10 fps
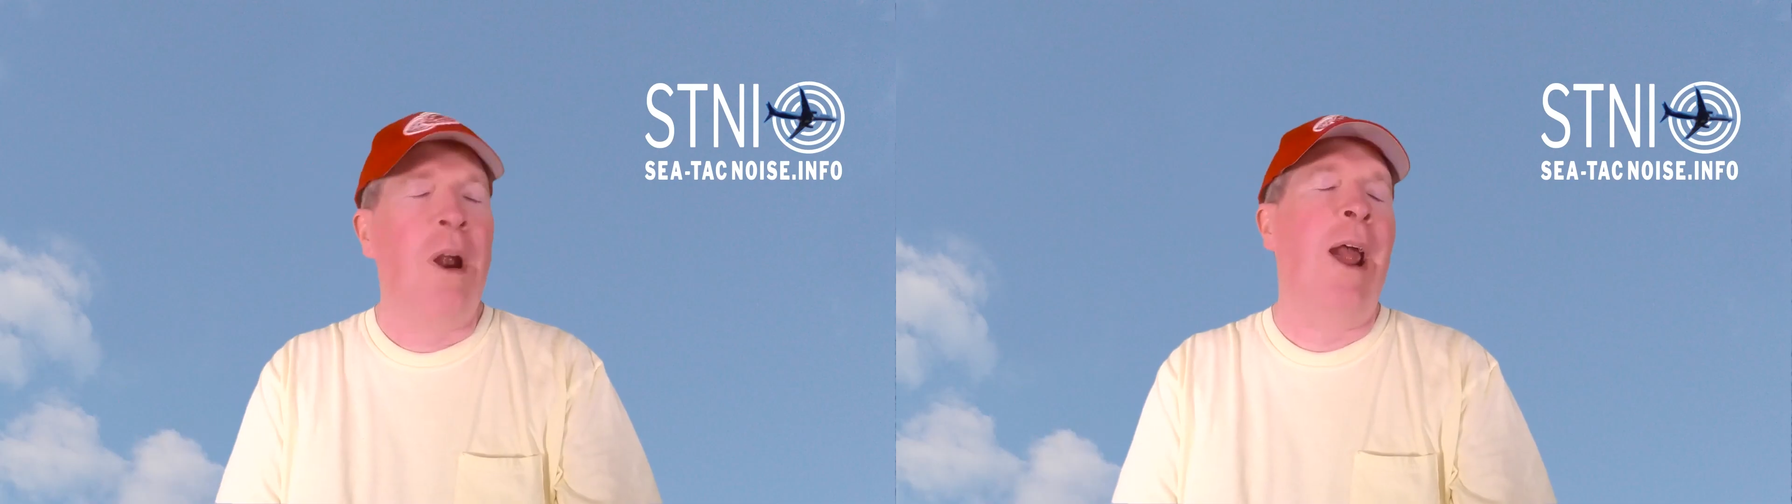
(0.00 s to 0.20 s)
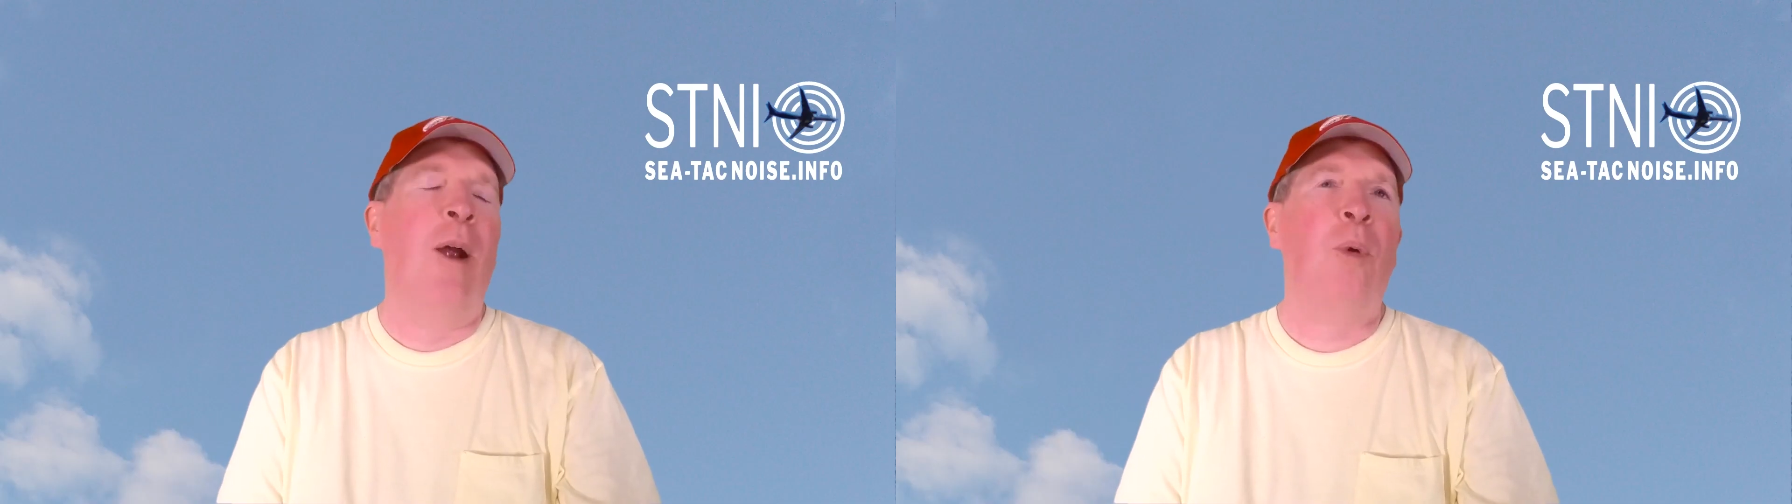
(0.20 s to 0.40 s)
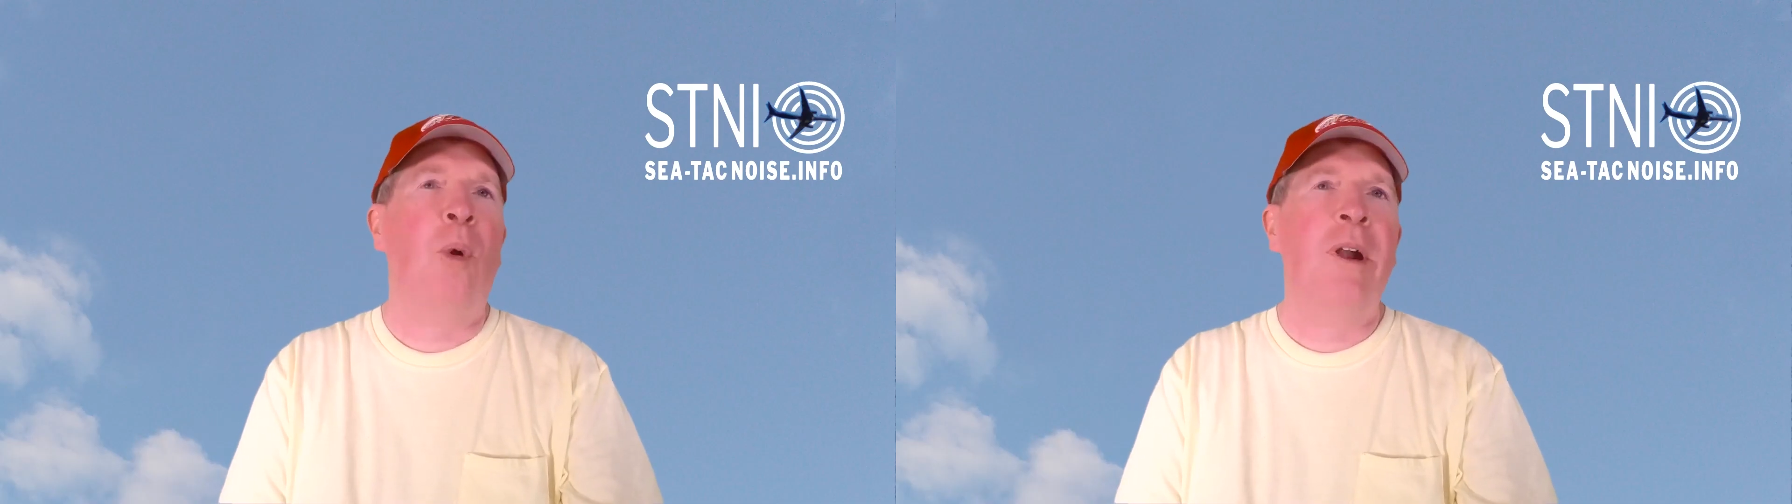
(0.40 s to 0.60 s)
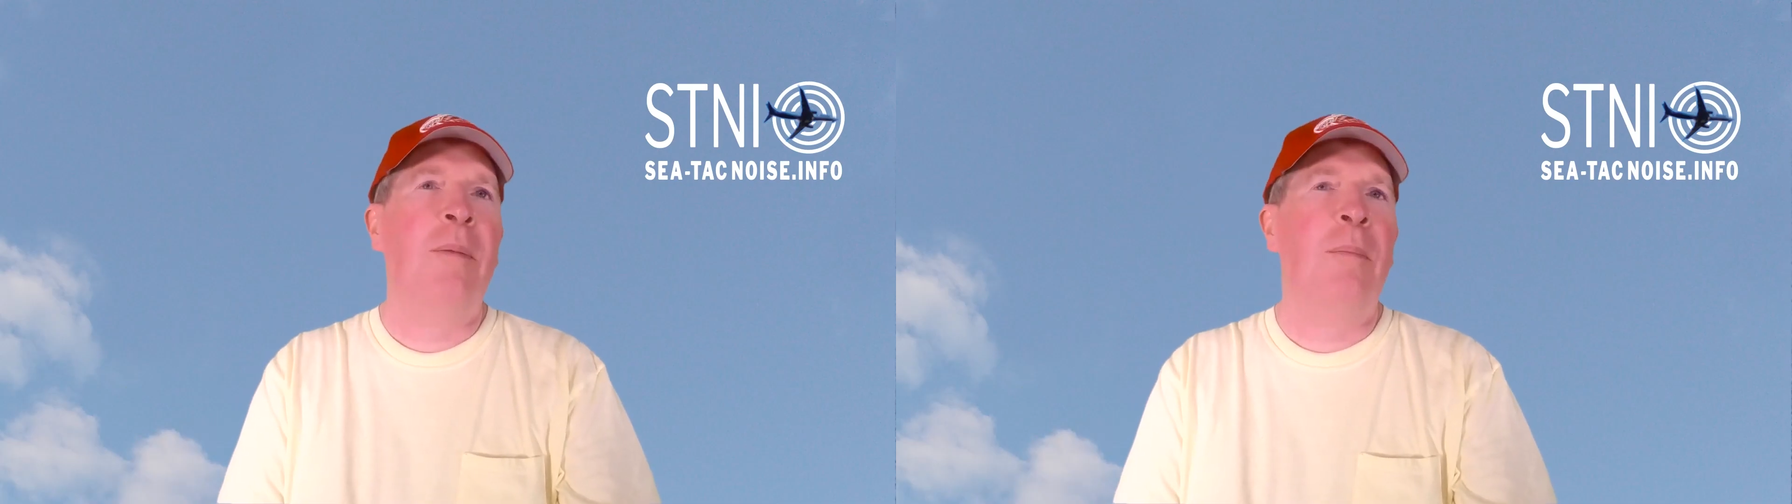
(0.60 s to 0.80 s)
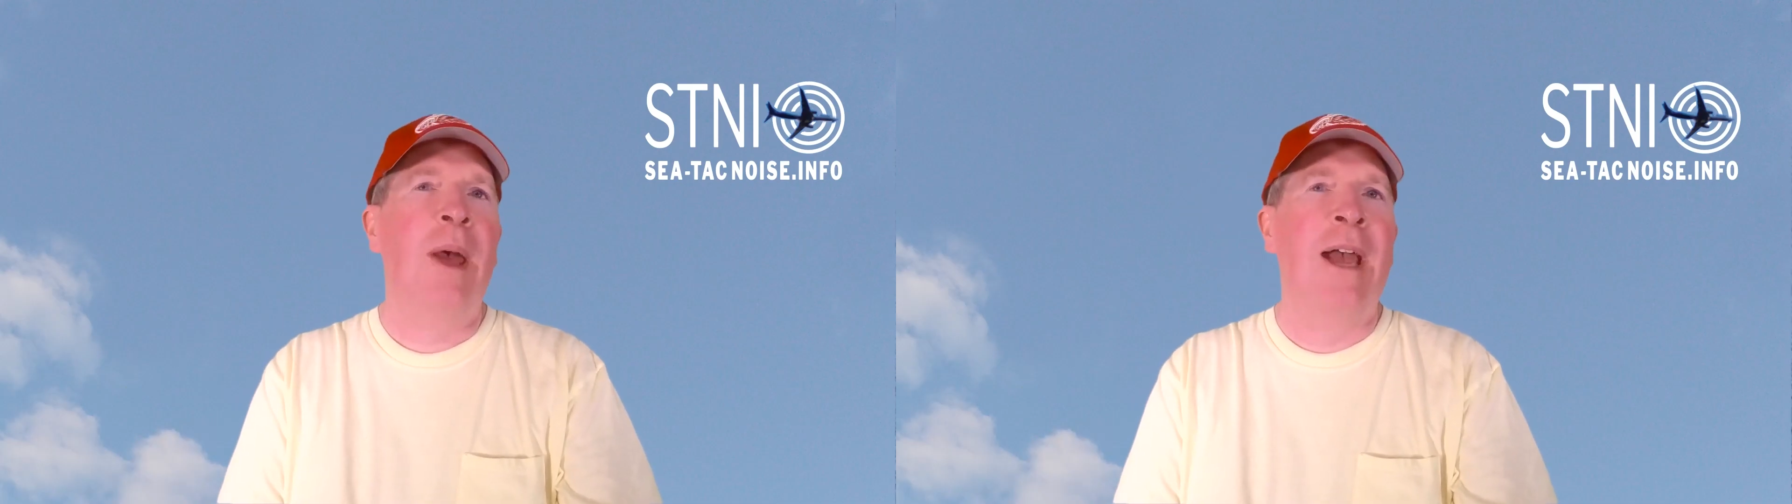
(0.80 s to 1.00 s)
airport
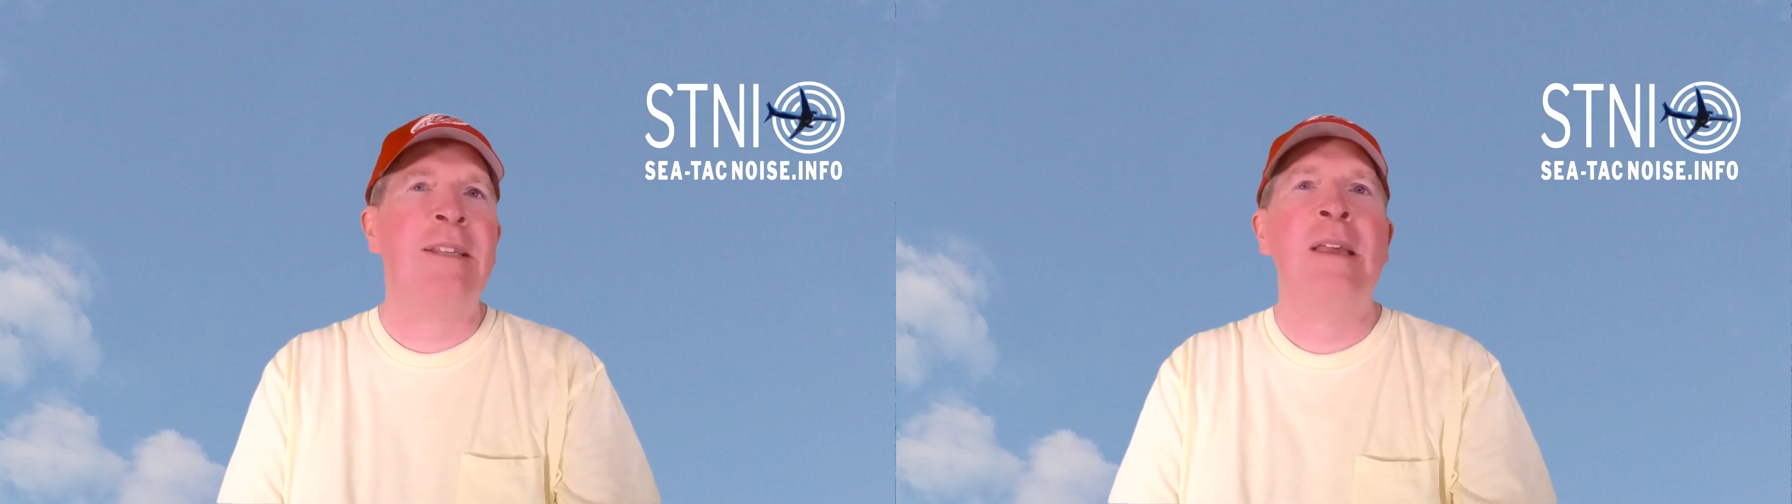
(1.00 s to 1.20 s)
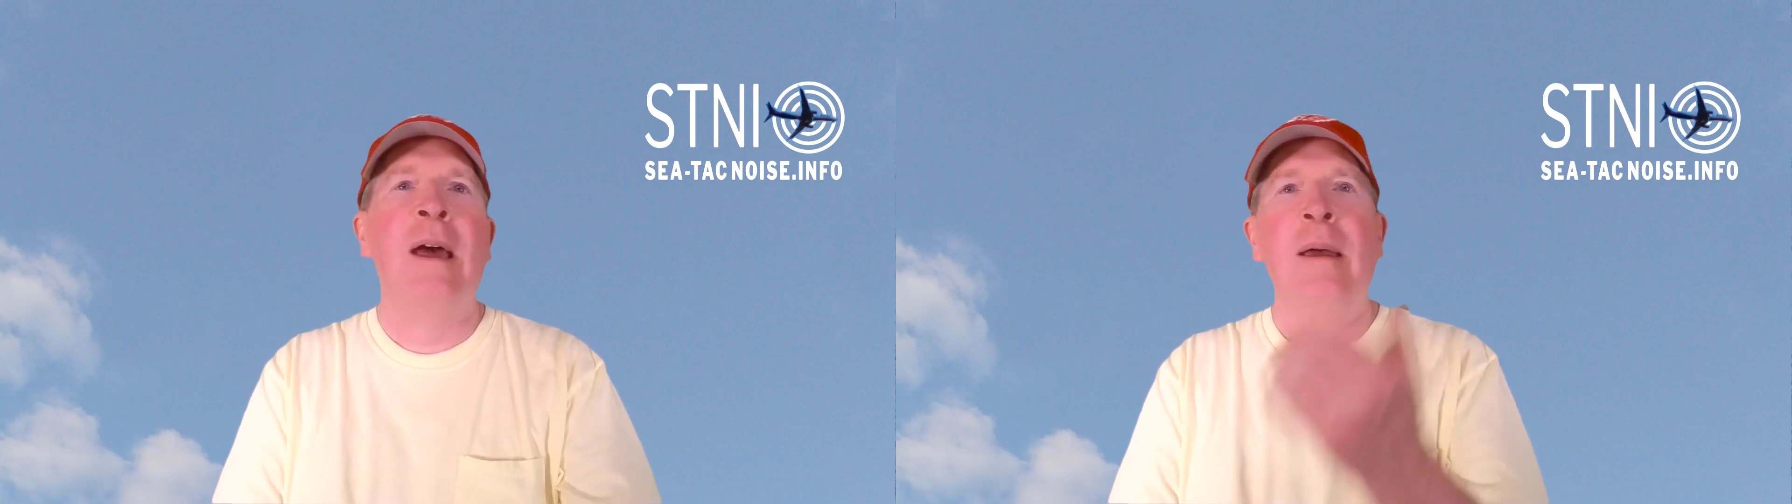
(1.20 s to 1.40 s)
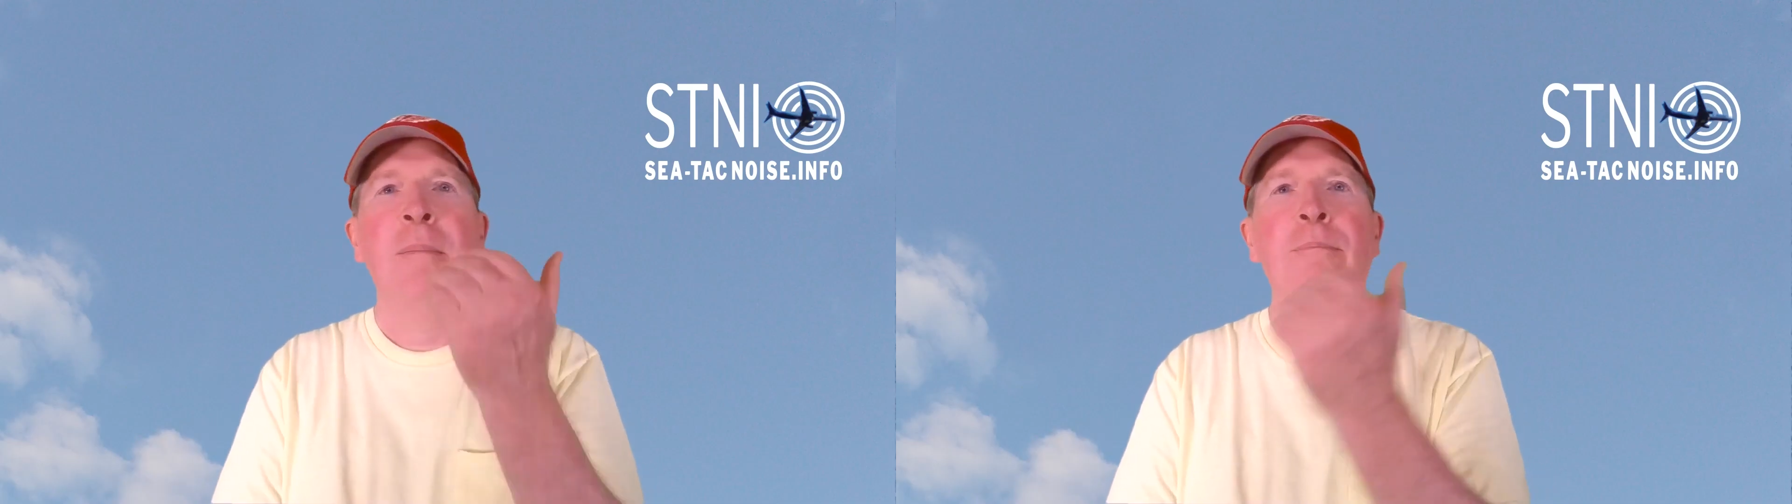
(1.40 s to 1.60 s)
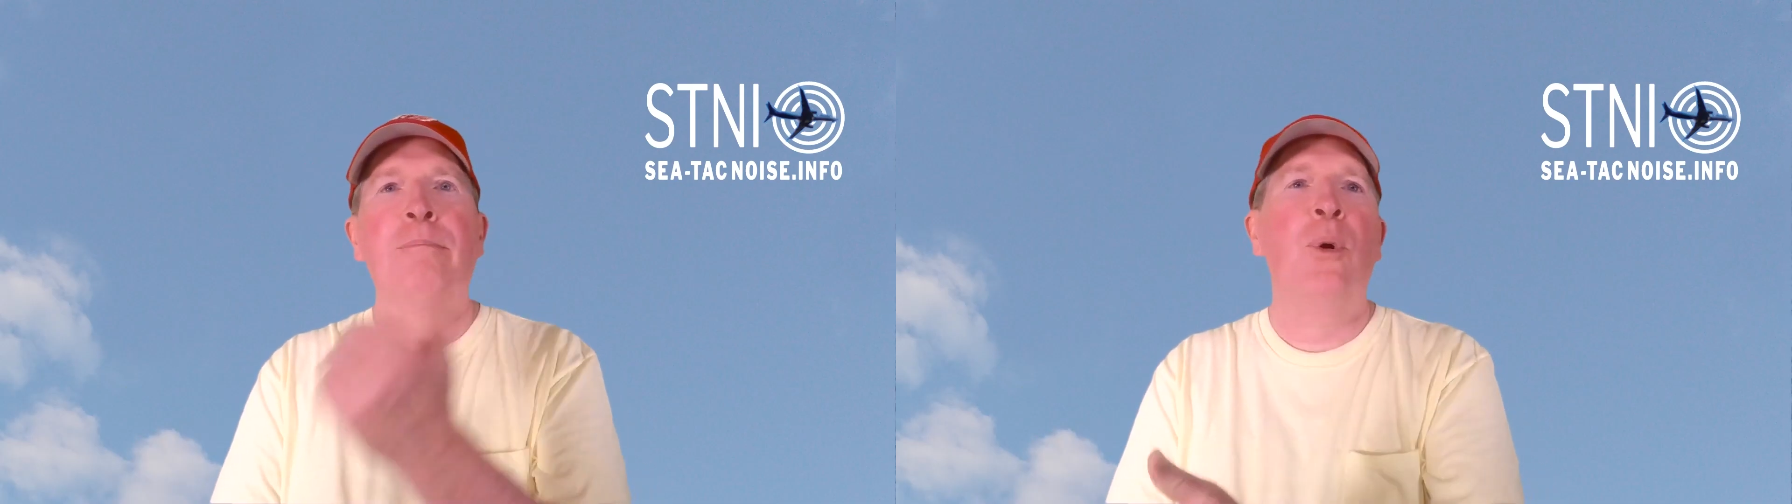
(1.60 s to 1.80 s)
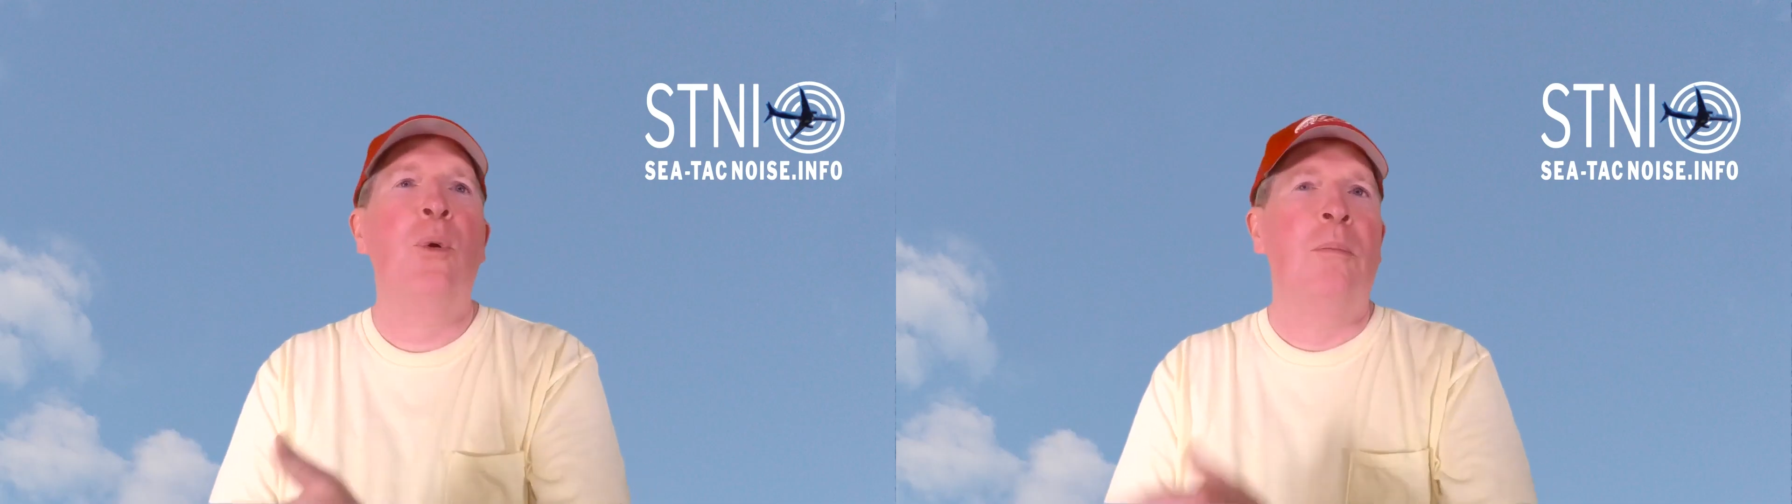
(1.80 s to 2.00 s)
impacts.
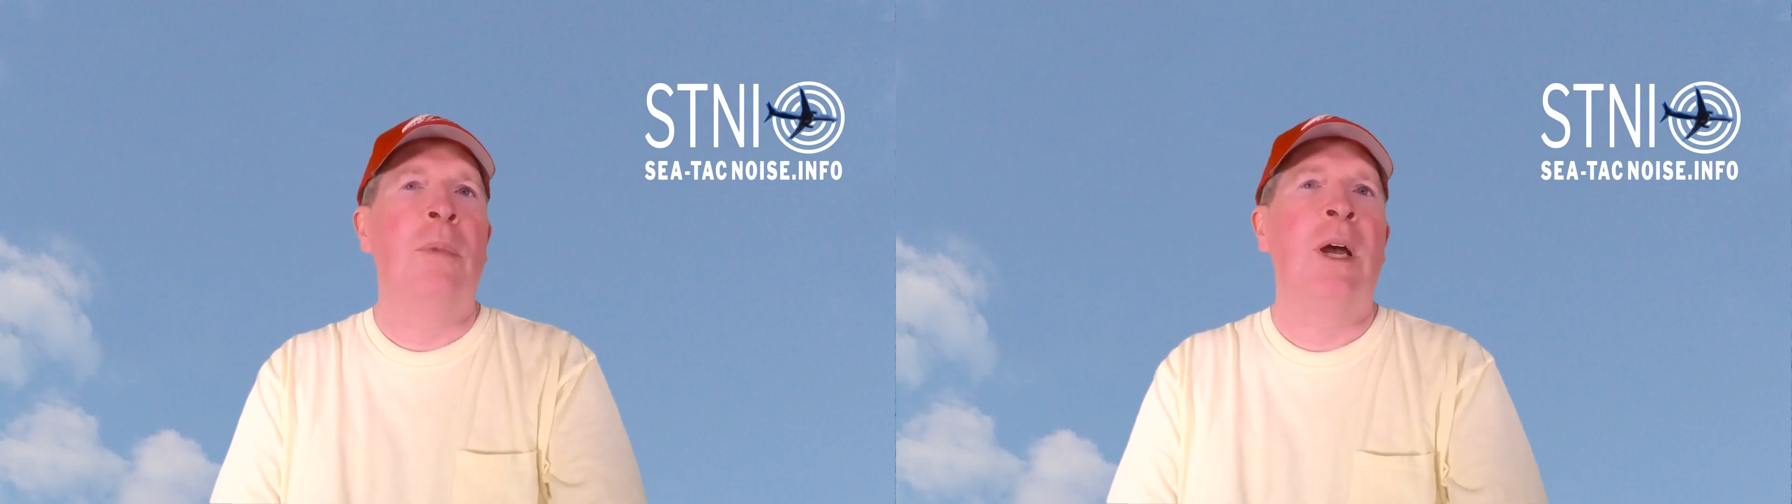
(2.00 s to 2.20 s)
Boom.